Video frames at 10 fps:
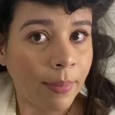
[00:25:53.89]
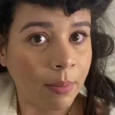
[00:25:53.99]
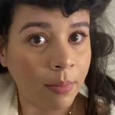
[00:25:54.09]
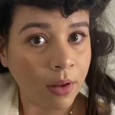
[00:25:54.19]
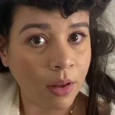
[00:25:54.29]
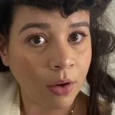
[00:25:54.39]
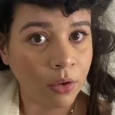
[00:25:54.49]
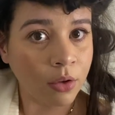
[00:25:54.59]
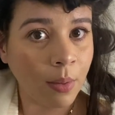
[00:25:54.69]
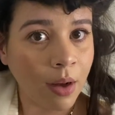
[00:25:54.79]
remember
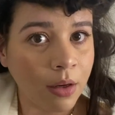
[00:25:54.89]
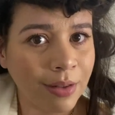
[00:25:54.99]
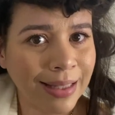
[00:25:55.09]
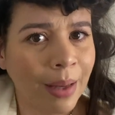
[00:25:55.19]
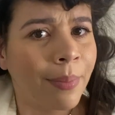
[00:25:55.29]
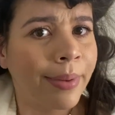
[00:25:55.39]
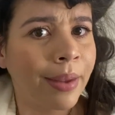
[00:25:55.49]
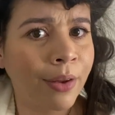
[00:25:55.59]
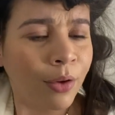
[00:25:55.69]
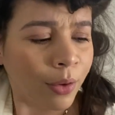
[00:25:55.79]
those walls I
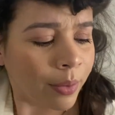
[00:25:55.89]
built.